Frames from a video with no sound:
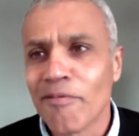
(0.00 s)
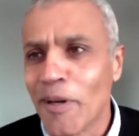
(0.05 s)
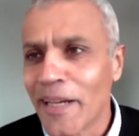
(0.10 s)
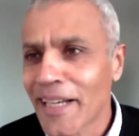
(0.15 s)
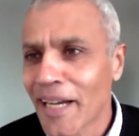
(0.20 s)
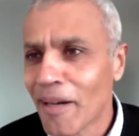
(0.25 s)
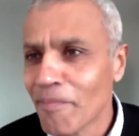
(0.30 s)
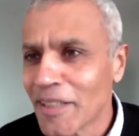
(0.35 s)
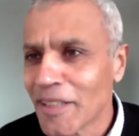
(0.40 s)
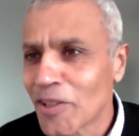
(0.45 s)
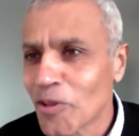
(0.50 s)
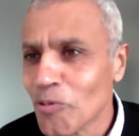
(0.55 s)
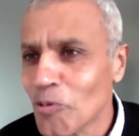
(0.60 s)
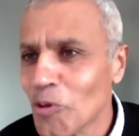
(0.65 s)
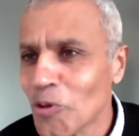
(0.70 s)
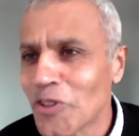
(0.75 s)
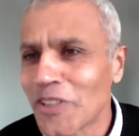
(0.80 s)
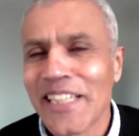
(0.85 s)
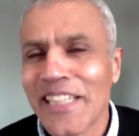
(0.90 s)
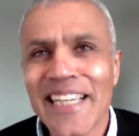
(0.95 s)
We're coming
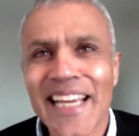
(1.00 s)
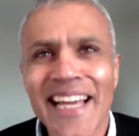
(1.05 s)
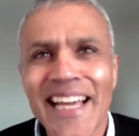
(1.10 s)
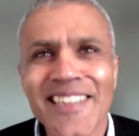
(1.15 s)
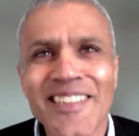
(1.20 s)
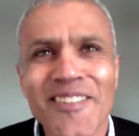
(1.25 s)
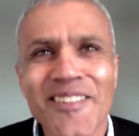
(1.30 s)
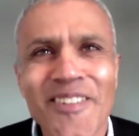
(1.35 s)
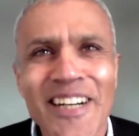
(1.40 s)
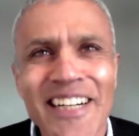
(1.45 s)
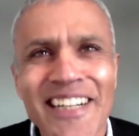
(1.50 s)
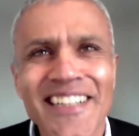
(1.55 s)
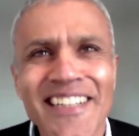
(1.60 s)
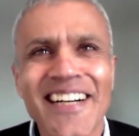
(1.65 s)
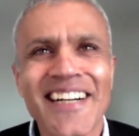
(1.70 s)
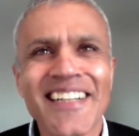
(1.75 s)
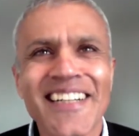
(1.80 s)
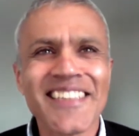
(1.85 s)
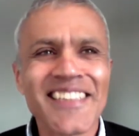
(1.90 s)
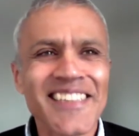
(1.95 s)
towards the end of
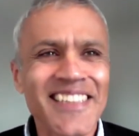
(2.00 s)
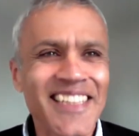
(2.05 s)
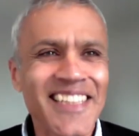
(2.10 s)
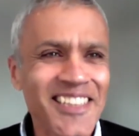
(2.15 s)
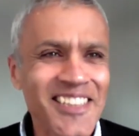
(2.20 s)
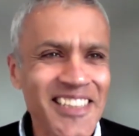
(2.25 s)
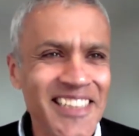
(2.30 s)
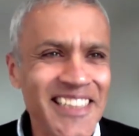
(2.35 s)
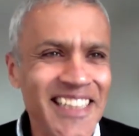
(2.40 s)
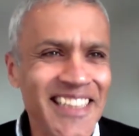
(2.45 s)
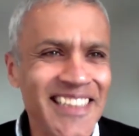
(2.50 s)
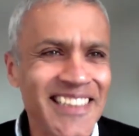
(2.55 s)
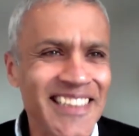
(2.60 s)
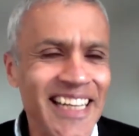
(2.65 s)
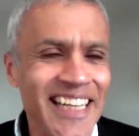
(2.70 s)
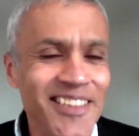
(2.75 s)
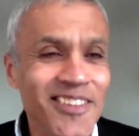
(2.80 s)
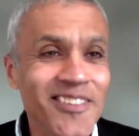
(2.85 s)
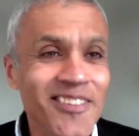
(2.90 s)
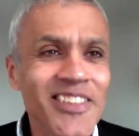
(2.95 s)
our discussion here,
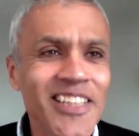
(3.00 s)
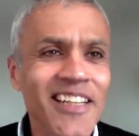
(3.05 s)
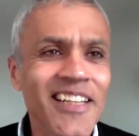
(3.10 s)
Daniel.